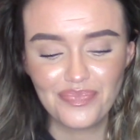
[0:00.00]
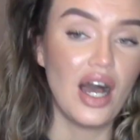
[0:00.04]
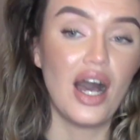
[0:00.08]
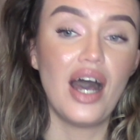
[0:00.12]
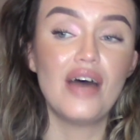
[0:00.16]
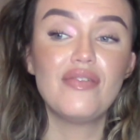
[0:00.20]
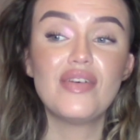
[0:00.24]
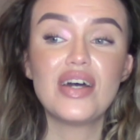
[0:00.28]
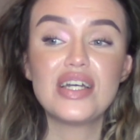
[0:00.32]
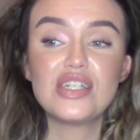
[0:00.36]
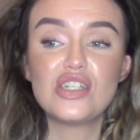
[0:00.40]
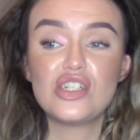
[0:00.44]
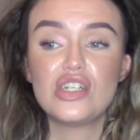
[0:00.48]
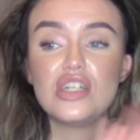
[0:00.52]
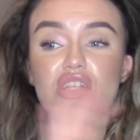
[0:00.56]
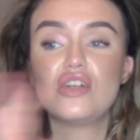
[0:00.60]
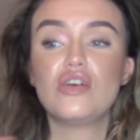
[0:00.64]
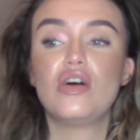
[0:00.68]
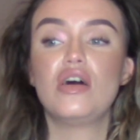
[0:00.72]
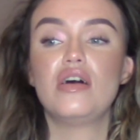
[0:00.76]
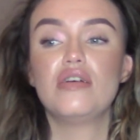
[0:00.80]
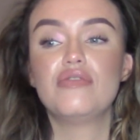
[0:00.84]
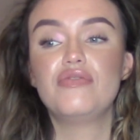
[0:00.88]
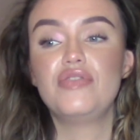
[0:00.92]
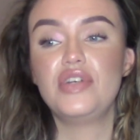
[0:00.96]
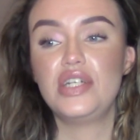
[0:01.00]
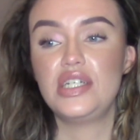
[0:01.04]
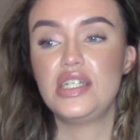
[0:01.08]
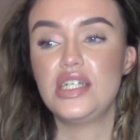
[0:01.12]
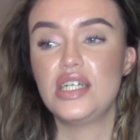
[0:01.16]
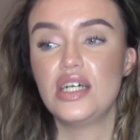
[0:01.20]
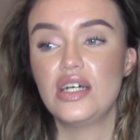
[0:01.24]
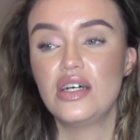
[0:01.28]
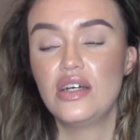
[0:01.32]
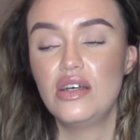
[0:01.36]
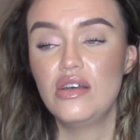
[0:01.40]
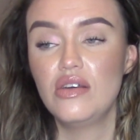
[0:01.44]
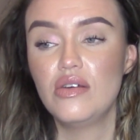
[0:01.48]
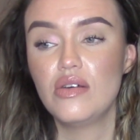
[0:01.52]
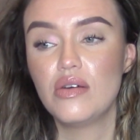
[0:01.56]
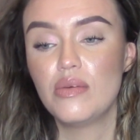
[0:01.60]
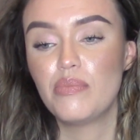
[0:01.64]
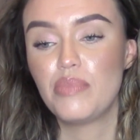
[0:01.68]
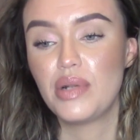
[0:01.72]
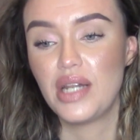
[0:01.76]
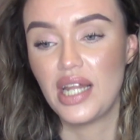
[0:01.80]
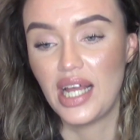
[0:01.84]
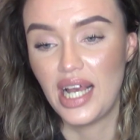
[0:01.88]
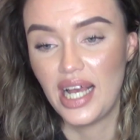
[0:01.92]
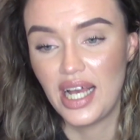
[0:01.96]
I've actually got a video
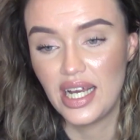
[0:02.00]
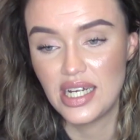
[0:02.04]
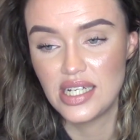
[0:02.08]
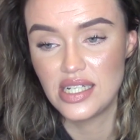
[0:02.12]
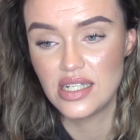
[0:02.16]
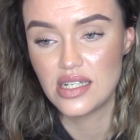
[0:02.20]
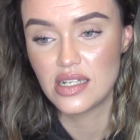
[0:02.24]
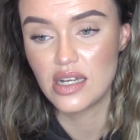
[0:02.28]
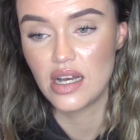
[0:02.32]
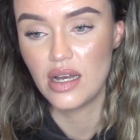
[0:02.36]
planned.